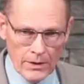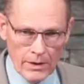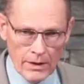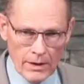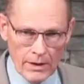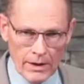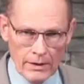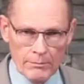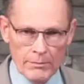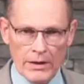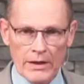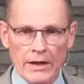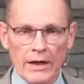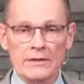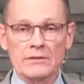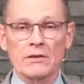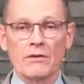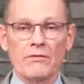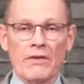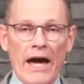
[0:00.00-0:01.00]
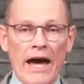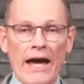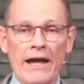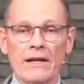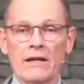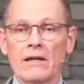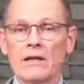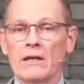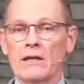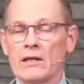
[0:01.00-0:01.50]
And because of
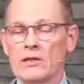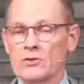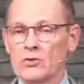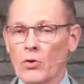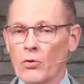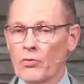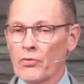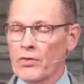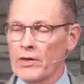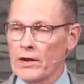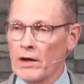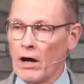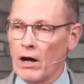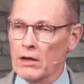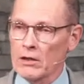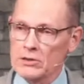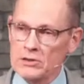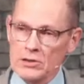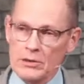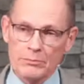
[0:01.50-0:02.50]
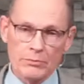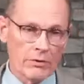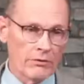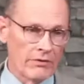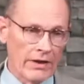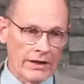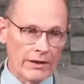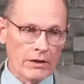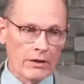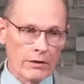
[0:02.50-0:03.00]
that, his own theology
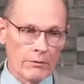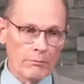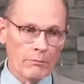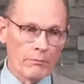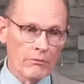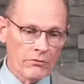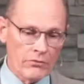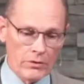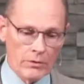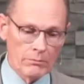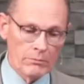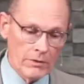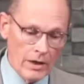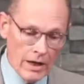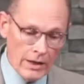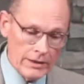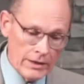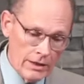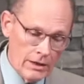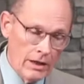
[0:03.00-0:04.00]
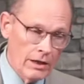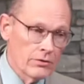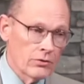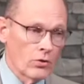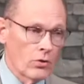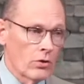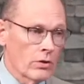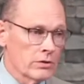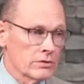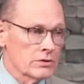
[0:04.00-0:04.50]
prevented him from knocking on
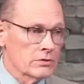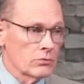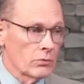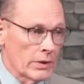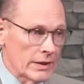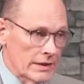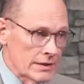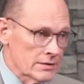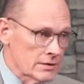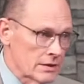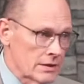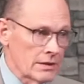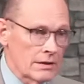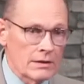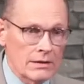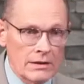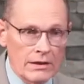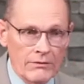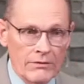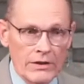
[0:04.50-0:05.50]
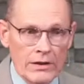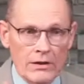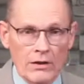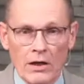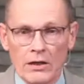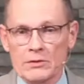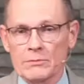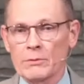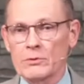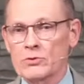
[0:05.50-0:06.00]
doors and witnessing and giving
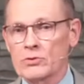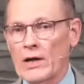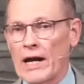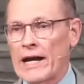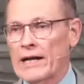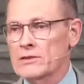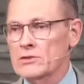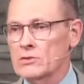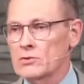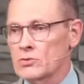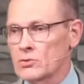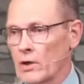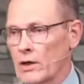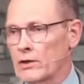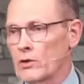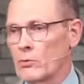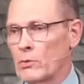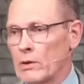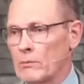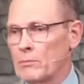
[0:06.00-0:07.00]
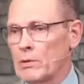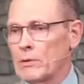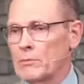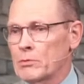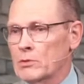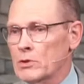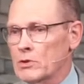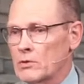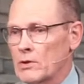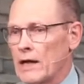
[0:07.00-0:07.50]
gospel tracts and trying to win people
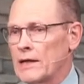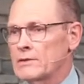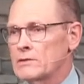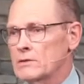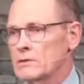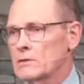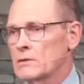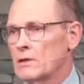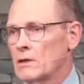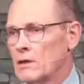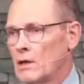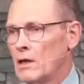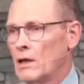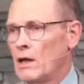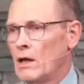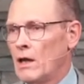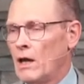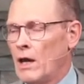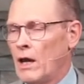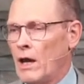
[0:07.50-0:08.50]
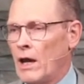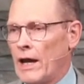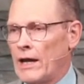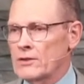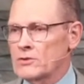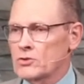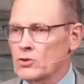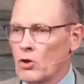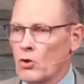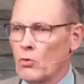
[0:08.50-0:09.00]
to Christ. And
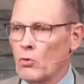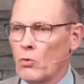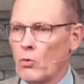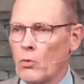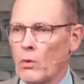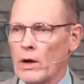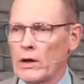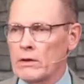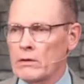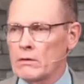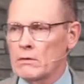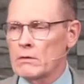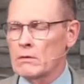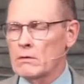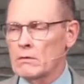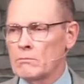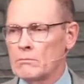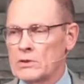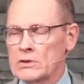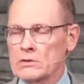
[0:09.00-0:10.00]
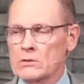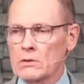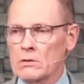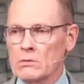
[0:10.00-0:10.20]
so, what Mr.